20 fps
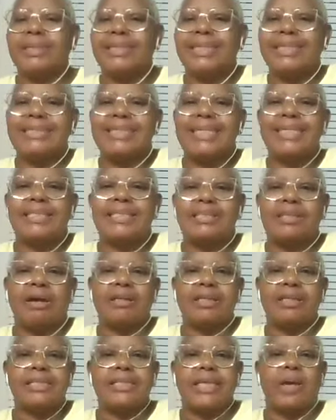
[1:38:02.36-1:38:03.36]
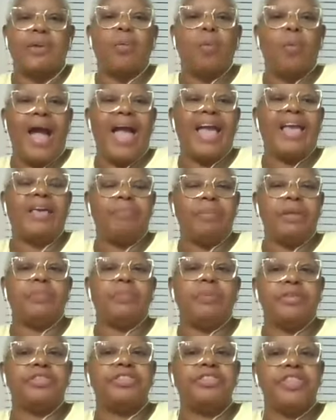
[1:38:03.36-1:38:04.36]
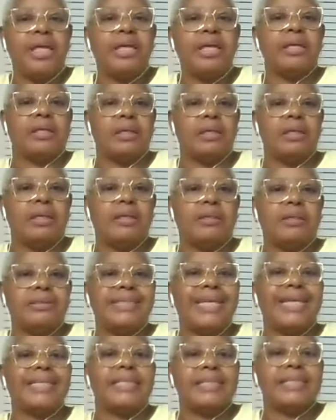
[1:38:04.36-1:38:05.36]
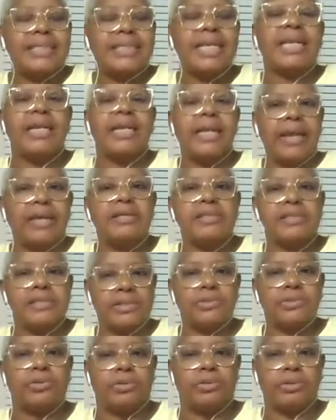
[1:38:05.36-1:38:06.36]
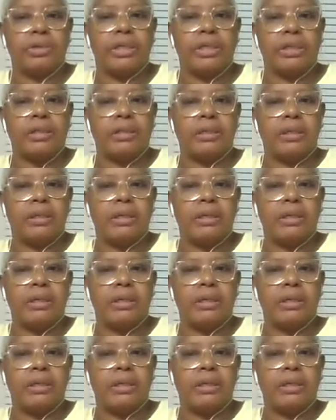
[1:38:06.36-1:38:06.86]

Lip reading: But it's easy to understand why people think that it's Claire's story.